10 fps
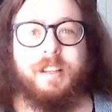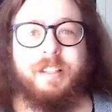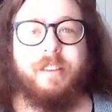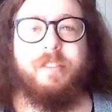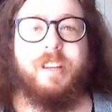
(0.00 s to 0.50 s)

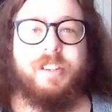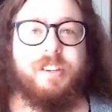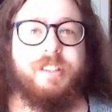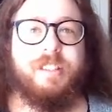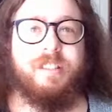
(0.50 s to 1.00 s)

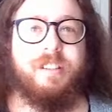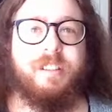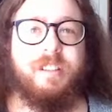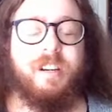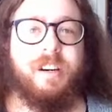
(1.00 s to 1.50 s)
definitions
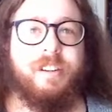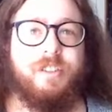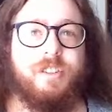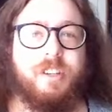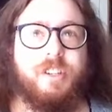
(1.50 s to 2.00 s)
are
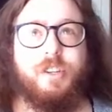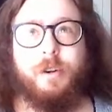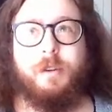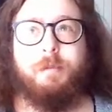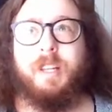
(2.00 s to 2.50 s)
usually
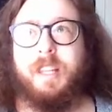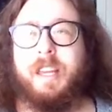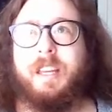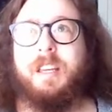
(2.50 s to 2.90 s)
short, but like